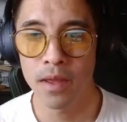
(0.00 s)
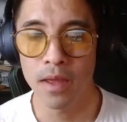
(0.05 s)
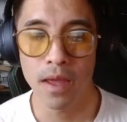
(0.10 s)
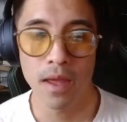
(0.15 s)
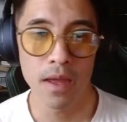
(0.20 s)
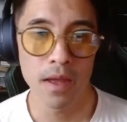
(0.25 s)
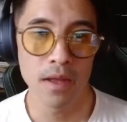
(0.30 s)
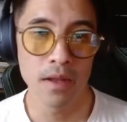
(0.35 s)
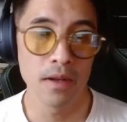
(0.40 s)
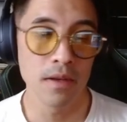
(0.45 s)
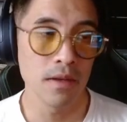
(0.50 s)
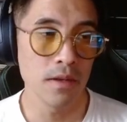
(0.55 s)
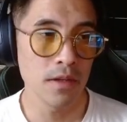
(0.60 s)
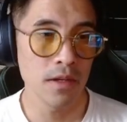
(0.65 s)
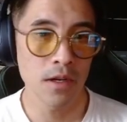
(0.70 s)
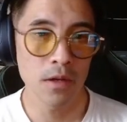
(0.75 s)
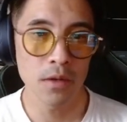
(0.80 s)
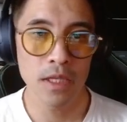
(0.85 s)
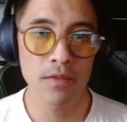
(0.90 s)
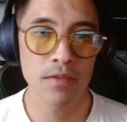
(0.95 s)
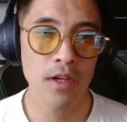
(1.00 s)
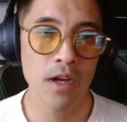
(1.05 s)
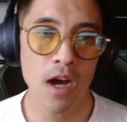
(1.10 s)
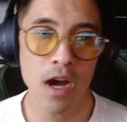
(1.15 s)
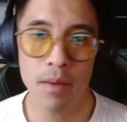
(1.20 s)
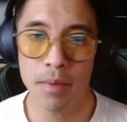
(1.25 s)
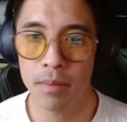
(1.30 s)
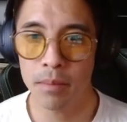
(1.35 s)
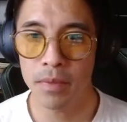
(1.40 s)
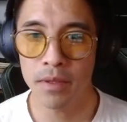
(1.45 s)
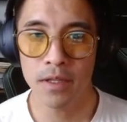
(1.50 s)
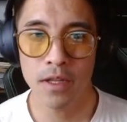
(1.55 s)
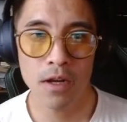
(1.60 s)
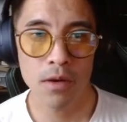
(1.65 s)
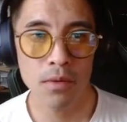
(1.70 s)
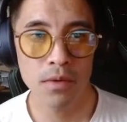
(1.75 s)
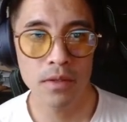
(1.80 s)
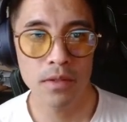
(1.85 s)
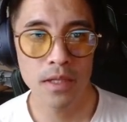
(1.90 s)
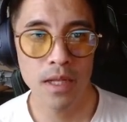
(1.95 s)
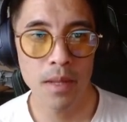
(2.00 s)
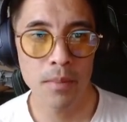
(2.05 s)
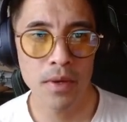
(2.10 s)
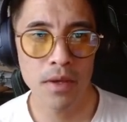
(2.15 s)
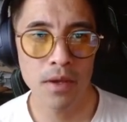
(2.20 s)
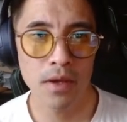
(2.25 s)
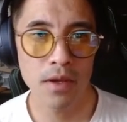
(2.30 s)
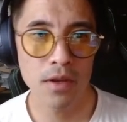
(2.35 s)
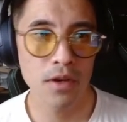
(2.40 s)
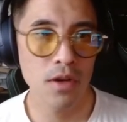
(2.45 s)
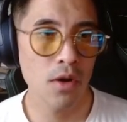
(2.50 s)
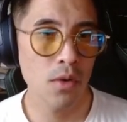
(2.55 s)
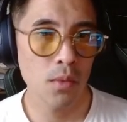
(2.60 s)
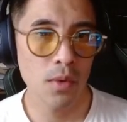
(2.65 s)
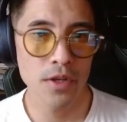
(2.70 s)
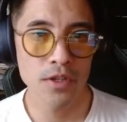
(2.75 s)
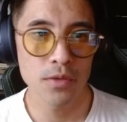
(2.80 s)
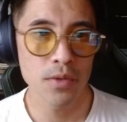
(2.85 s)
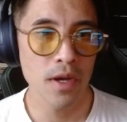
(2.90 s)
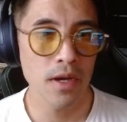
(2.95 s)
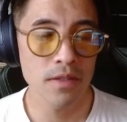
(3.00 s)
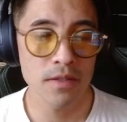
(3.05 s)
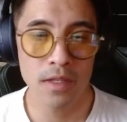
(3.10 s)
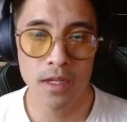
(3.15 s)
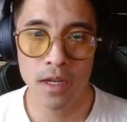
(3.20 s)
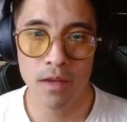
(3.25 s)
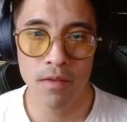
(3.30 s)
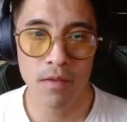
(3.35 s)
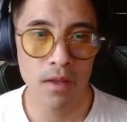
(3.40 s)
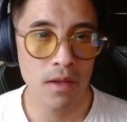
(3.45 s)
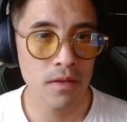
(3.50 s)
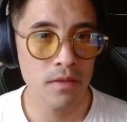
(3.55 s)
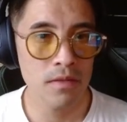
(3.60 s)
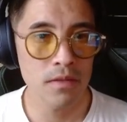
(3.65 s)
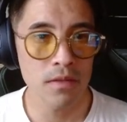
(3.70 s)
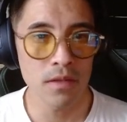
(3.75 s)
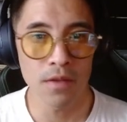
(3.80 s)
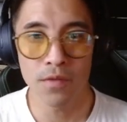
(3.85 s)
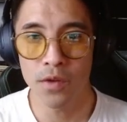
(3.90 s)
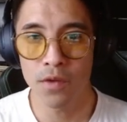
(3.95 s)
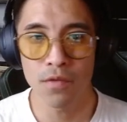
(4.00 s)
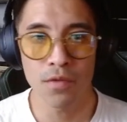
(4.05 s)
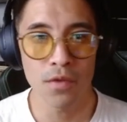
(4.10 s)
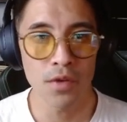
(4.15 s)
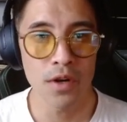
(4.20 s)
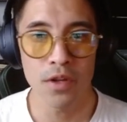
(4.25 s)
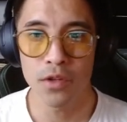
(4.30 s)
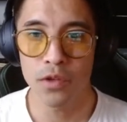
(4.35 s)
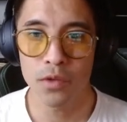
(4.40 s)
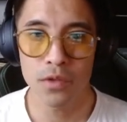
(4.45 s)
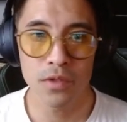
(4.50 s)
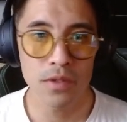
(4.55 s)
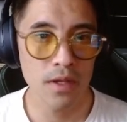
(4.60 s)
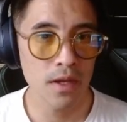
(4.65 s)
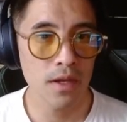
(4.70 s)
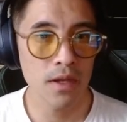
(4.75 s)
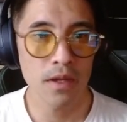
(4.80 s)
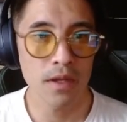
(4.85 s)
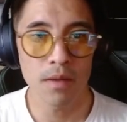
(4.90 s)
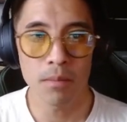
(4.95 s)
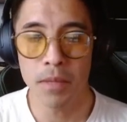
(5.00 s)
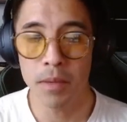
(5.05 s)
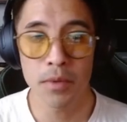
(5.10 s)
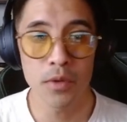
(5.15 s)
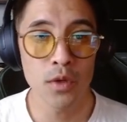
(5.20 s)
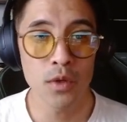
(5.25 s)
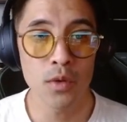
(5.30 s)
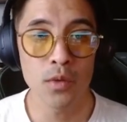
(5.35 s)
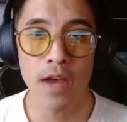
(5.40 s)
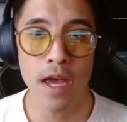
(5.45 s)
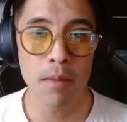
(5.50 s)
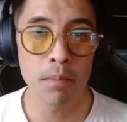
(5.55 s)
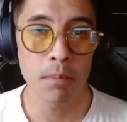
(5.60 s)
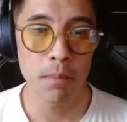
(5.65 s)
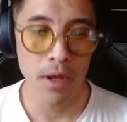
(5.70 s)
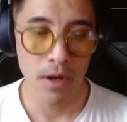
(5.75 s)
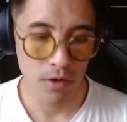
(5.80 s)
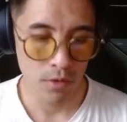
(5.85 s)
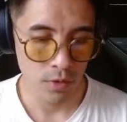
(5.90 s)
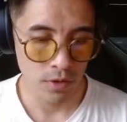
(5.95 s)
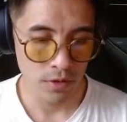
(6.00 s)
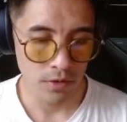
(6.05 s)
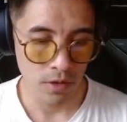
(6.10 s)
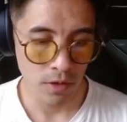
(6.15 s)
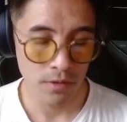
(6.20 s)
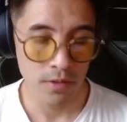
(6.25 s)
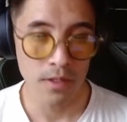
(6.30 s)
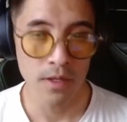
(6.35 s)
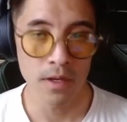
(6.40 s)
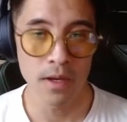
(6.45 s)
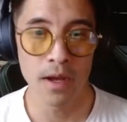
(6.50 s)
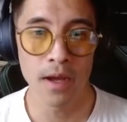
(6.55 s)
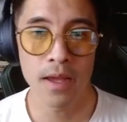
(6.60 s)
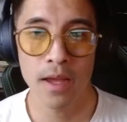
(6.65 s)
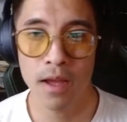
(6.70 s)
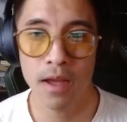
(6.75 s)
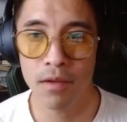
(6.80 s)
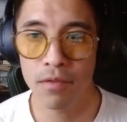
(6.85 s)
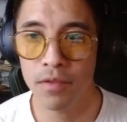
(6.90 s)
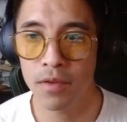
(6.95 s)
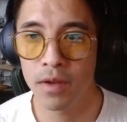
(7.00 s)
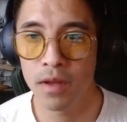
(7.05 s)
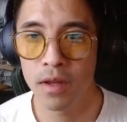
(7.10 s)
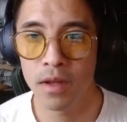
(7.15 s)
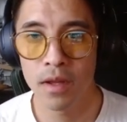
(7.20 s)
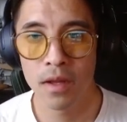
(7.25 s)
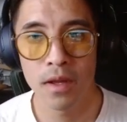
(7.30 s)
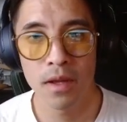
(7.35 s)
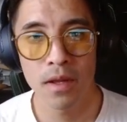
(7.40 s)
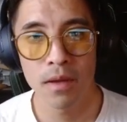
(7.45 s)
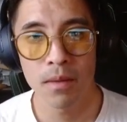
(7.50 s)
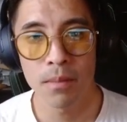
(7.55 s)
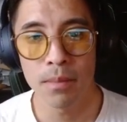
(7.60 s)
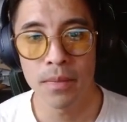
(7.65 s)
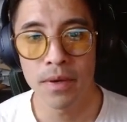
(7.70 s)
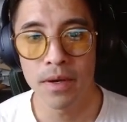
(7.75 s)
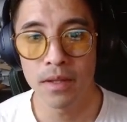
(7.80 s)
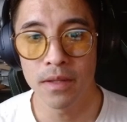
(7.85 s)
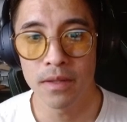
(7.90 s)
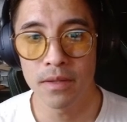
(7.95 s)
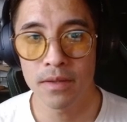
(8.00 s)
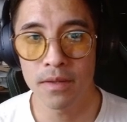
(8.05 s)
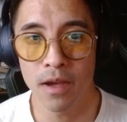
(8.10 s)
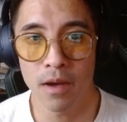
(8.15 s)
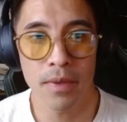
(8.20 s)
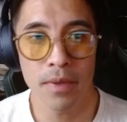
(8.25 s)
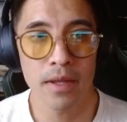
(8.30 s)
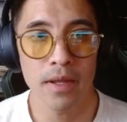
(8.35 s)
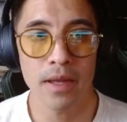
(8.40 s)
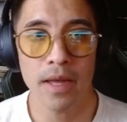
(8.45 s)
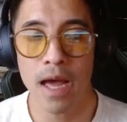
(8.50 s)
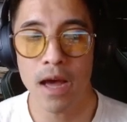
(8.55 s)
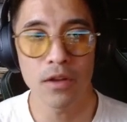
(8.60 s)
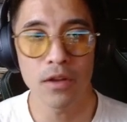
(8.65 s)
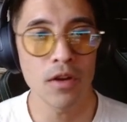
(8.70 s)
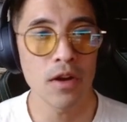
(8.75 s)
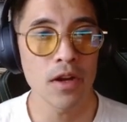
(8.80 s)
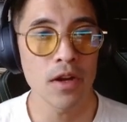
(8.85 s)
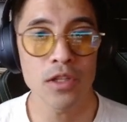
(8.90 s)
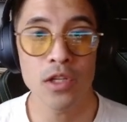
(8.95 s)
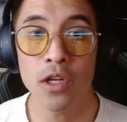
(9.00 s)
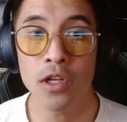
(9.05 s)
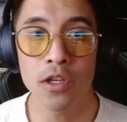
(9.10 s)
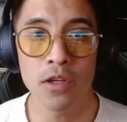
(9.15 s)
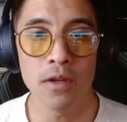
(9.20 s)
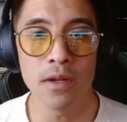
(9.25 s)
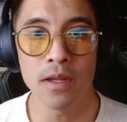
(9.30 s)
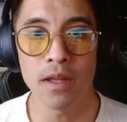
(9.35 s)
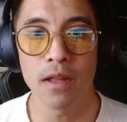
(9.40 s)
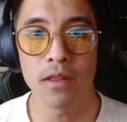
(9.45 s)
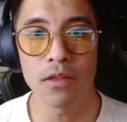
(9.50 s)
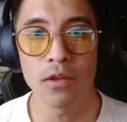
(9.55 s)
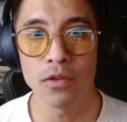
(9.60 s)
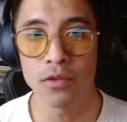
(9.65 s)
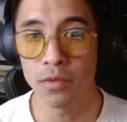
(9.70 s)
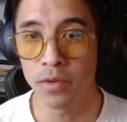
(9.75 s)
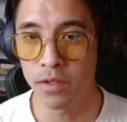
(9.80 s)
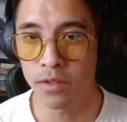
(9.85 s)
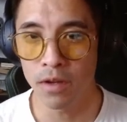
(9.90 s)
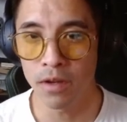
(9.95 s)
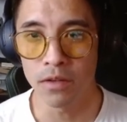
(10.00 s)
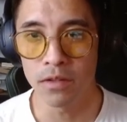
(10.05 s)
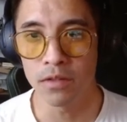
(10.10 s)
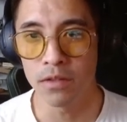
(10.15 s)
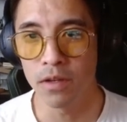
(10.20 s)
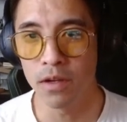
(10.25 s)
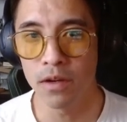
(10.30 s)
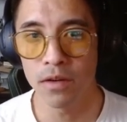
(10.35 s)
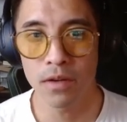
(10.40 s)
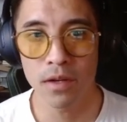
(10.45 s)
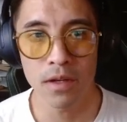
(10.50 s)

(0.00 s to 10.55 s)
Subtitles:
And, you know, leave a comment below and let me know what you guys think of this. If you've already used it, maybe you've had better results than I have. But tell me like how long it took you to get those results, you know?